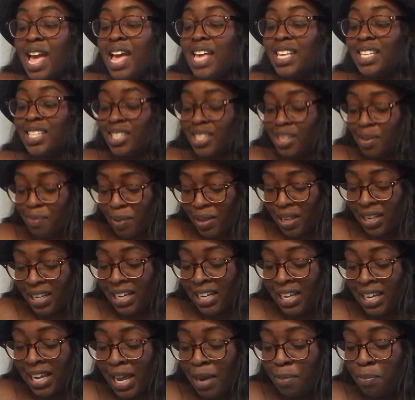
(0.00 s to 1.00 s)

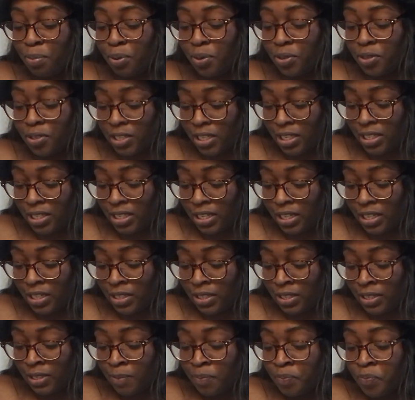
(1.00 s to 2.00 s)
stability, and
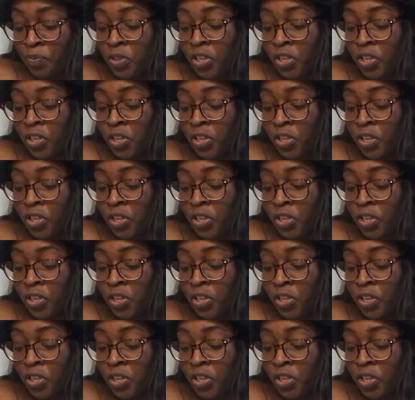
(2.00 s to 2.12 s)
persistence.